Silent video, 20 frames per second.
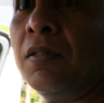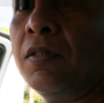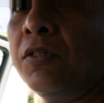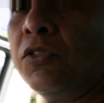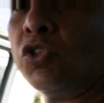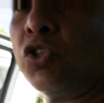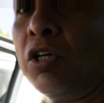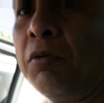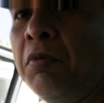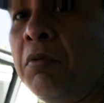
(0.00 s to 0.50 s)

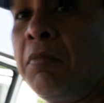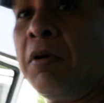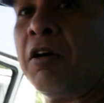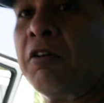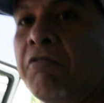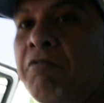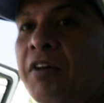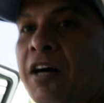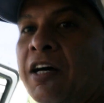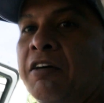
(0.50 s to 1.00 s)
So I'm
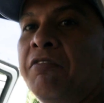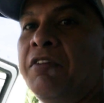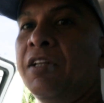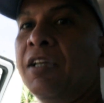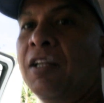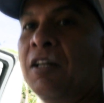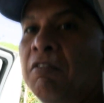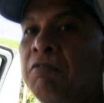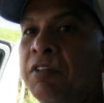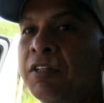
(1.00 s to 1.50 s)
about
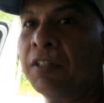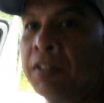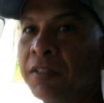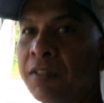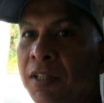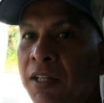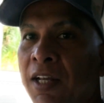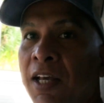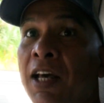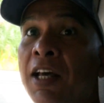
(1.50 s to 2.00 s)
5'11",
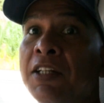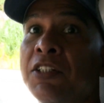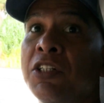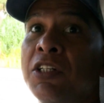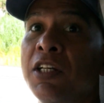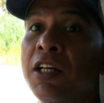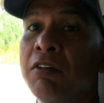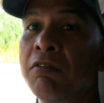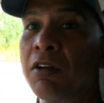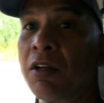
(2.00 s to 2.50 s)
and I
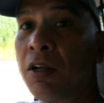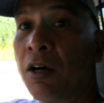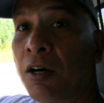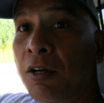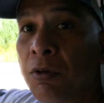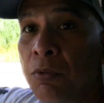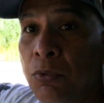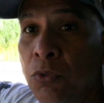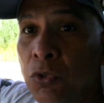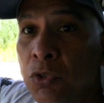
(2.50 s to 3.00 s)
actually have a
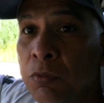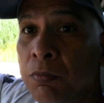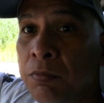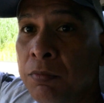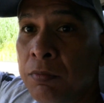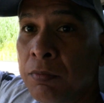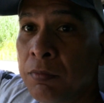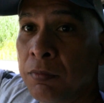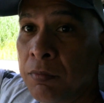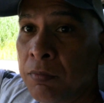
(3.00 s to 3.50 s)
lot of room.
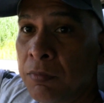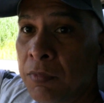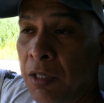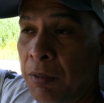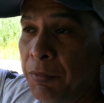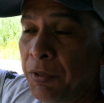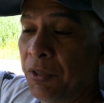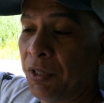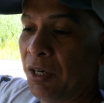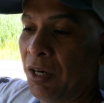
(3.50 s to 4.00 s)

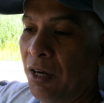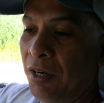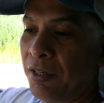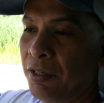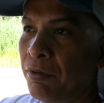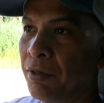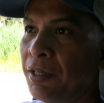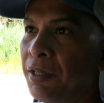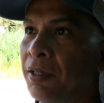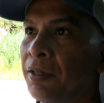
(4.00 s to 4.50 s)
I'm in the
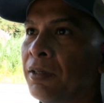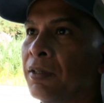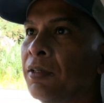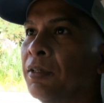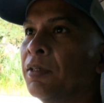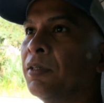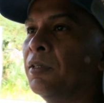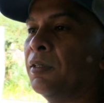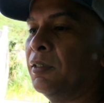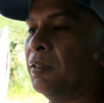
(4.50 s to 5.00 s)
Honda right now.
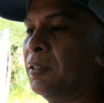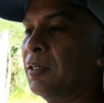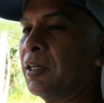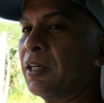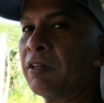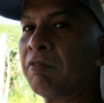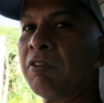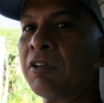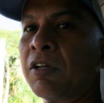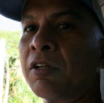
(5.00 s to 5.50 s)

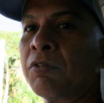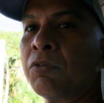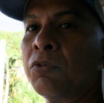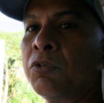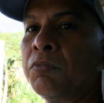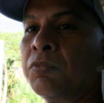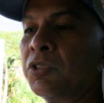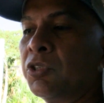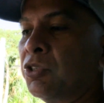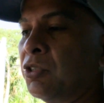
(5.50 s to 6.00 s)
I have a lot of
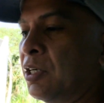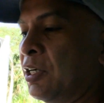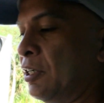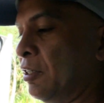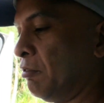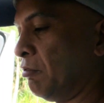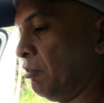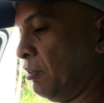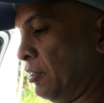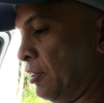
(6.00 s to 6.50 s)
room to
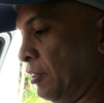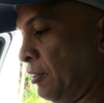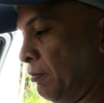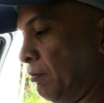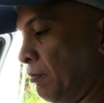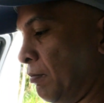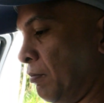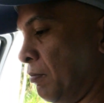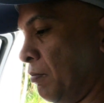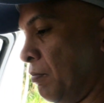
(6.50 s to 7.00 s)
drive.
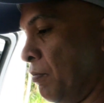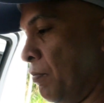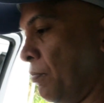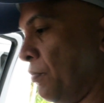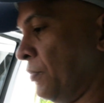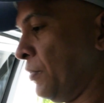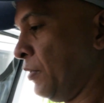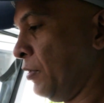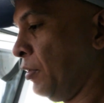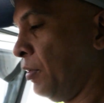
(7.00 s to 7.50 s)

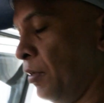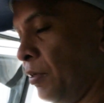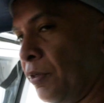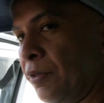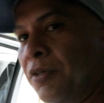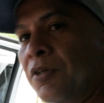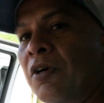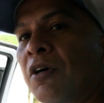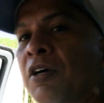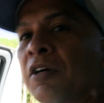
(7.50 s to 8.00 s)

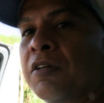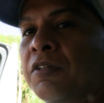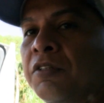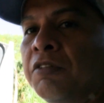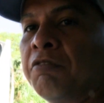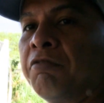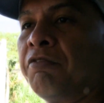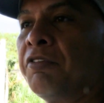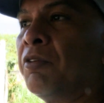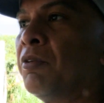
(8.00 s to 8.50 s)

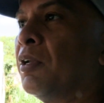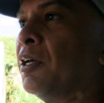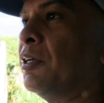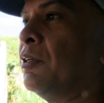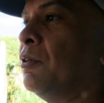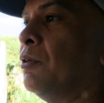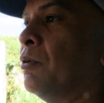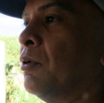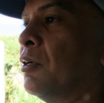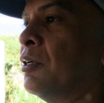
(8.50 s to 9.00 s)
You feel
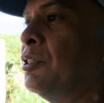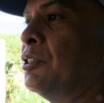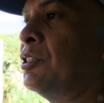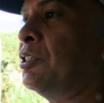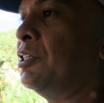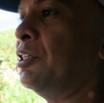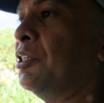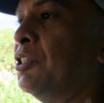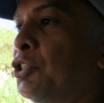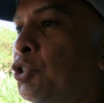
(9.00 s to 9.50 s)
like you are
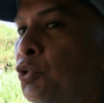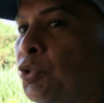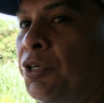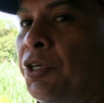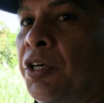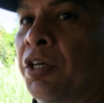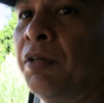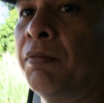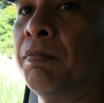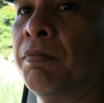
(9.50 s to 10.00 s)
sitting
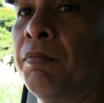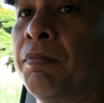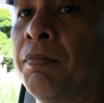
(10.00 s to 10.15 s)
straight up.